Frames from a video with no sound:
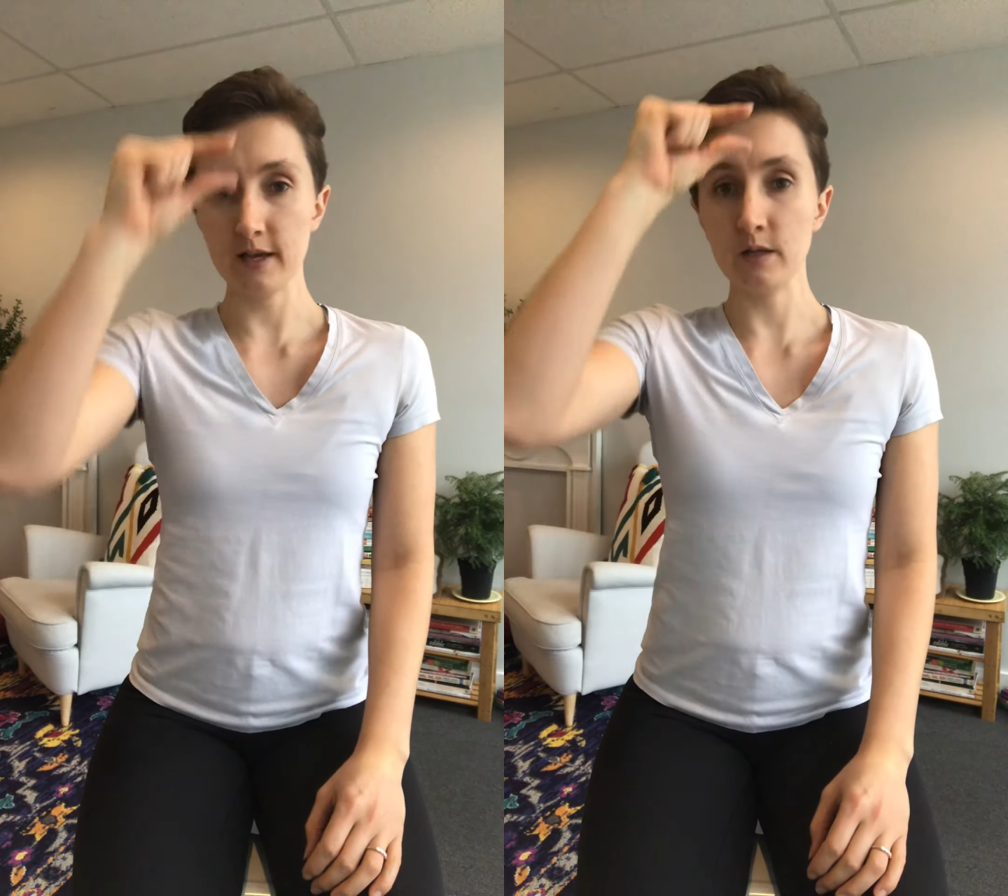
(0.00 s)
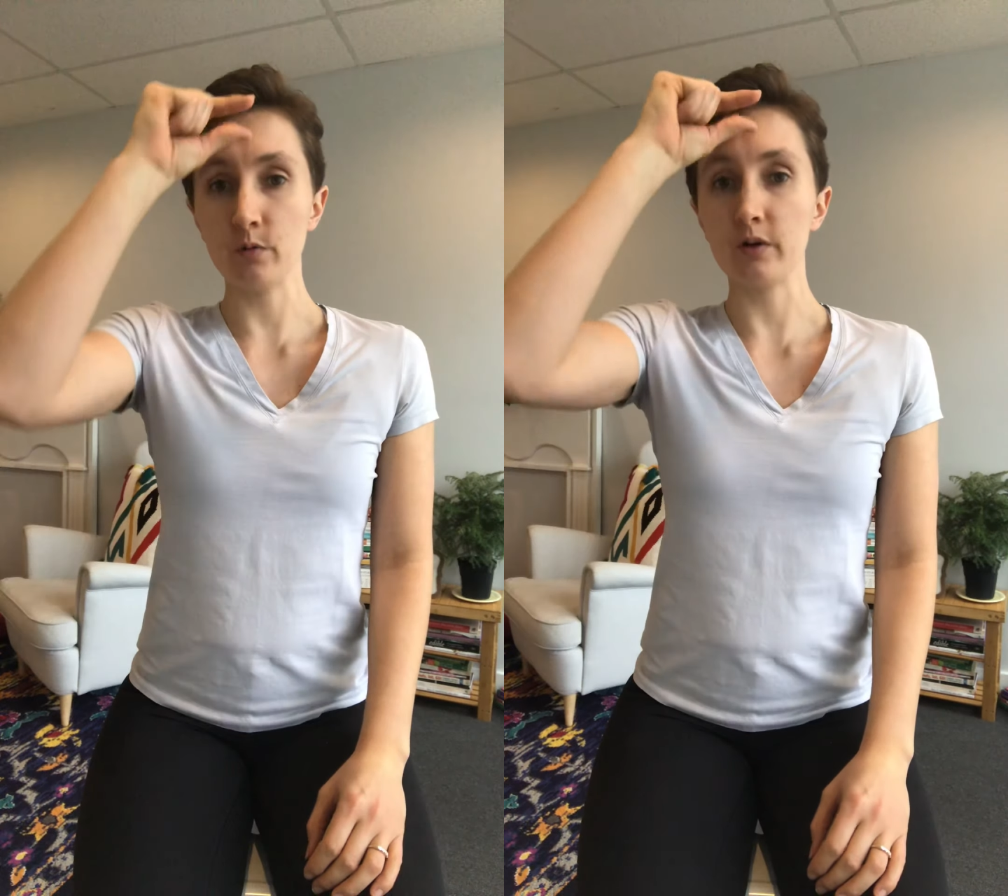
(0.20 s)

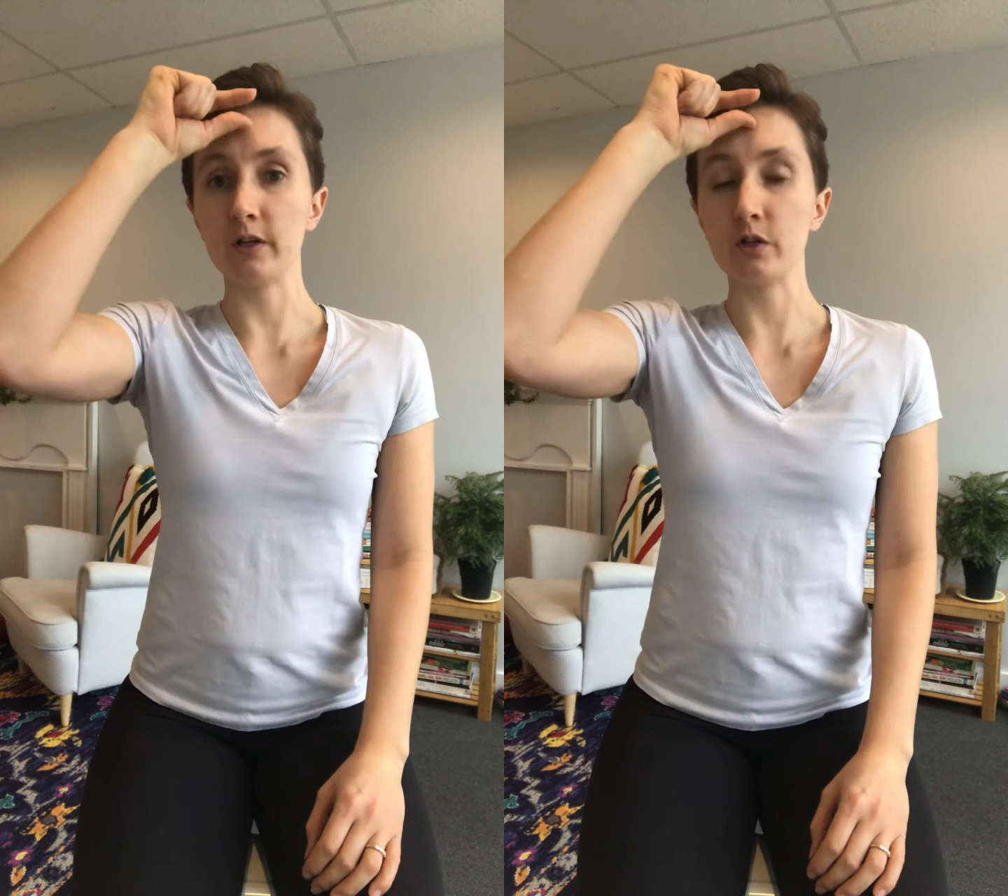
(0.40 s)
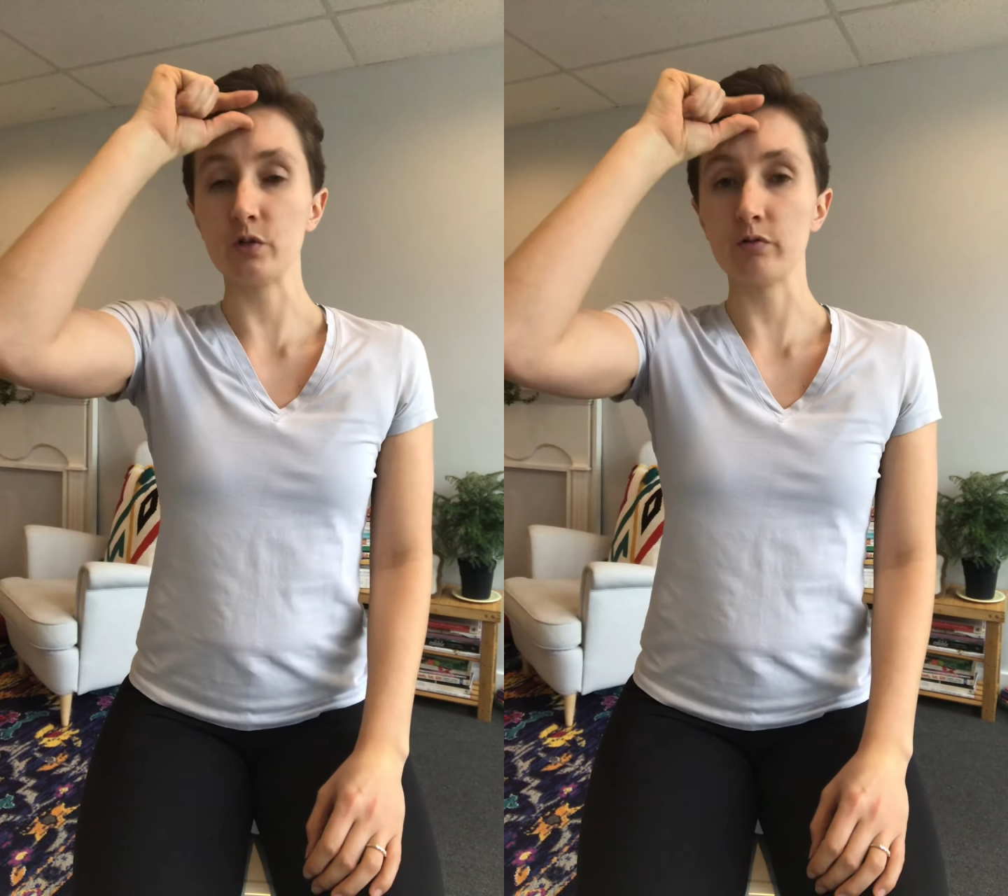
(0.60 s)
and then we're
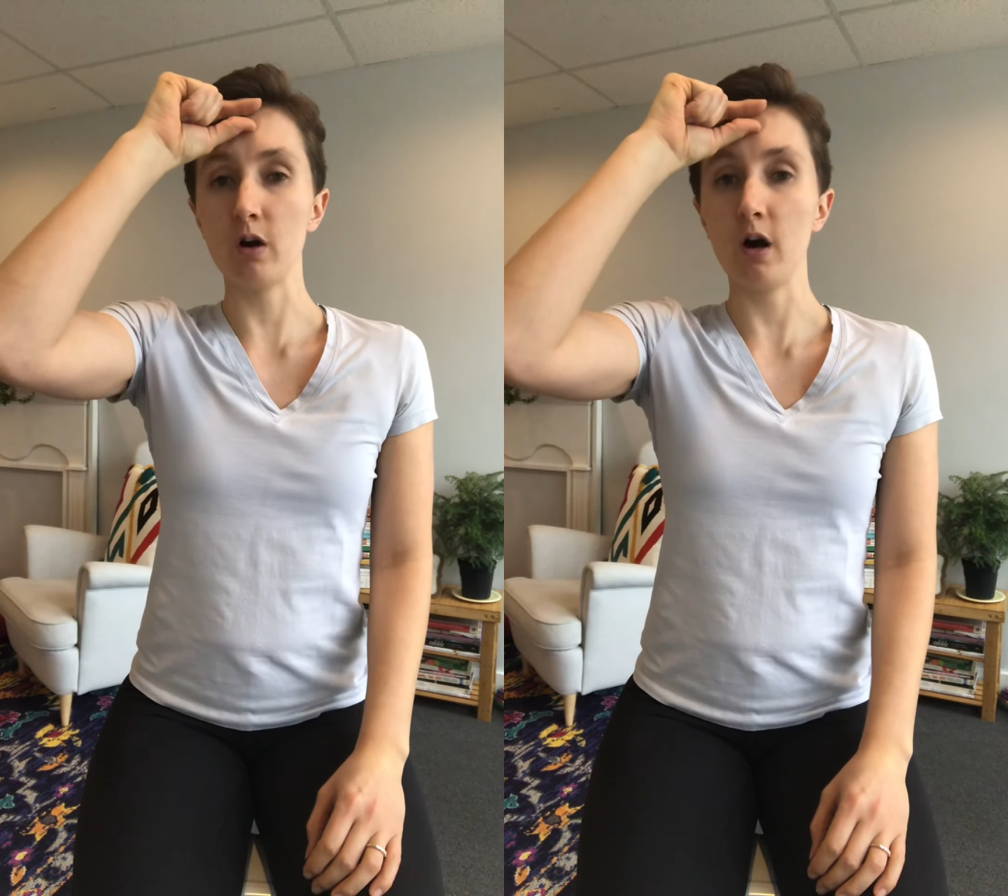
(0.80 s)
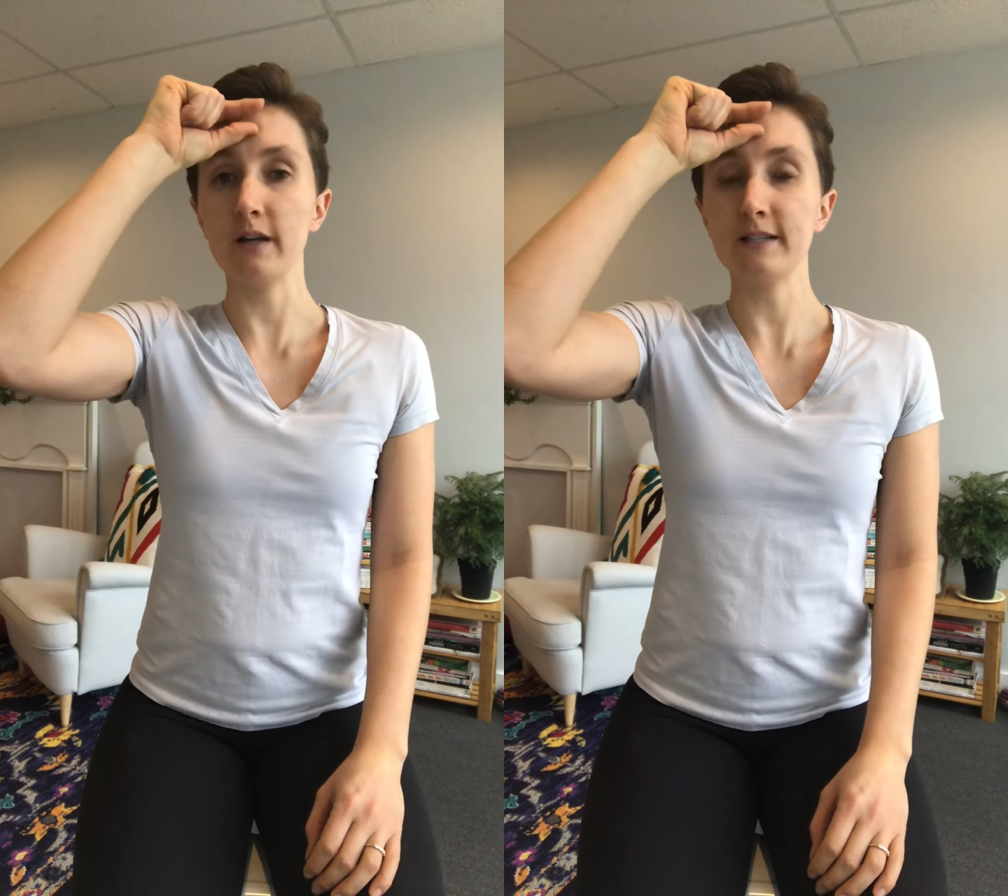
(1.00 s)
going to draw it